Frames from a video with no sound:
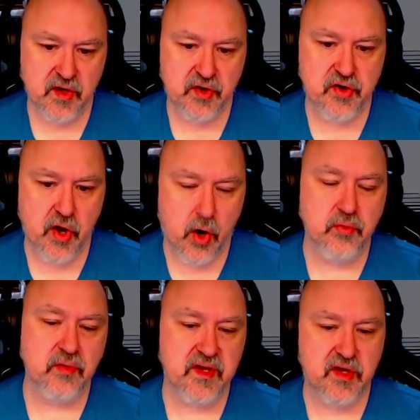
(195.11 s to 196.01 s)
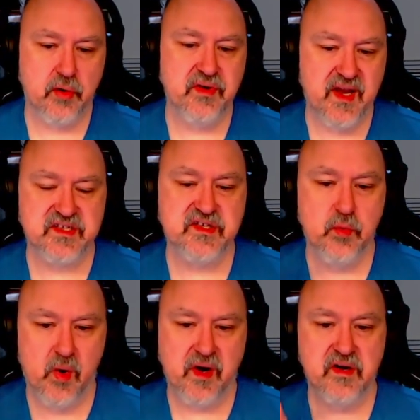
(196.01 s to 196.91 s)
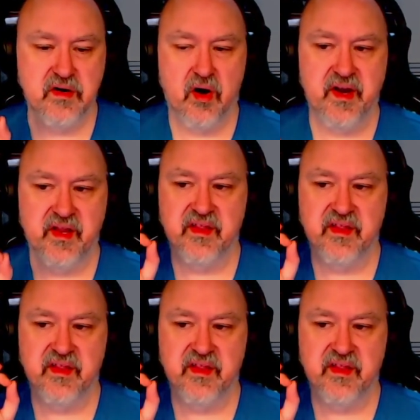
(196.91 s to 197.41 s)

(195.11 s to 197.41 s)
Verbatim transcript: could only go next to 1 and 9.